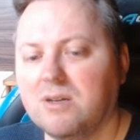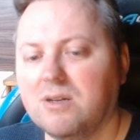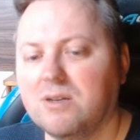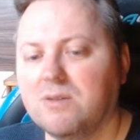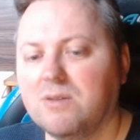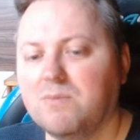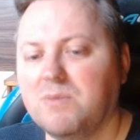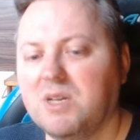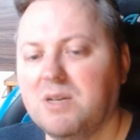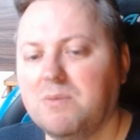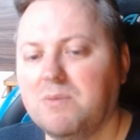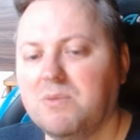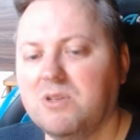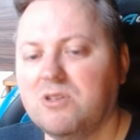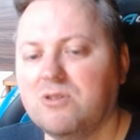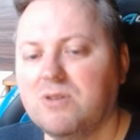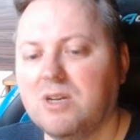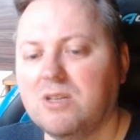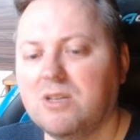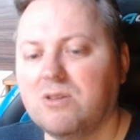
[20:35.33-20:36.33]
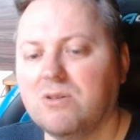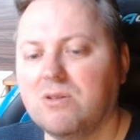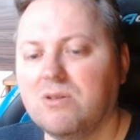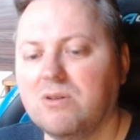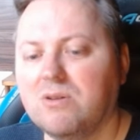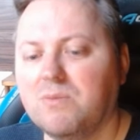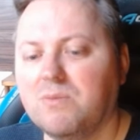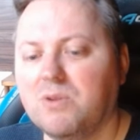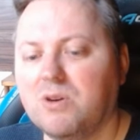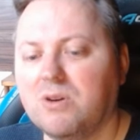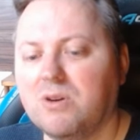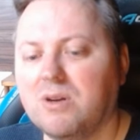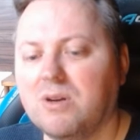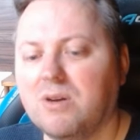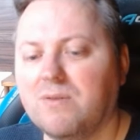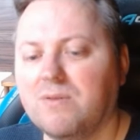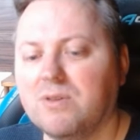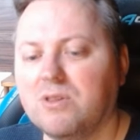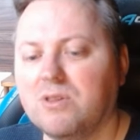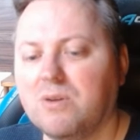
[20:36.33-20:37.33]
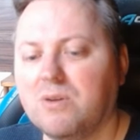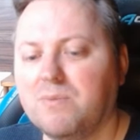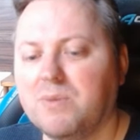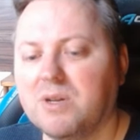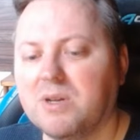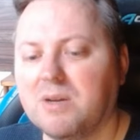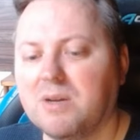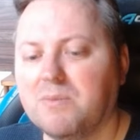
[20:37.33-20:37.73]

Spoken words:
Maybe try to look more of a topic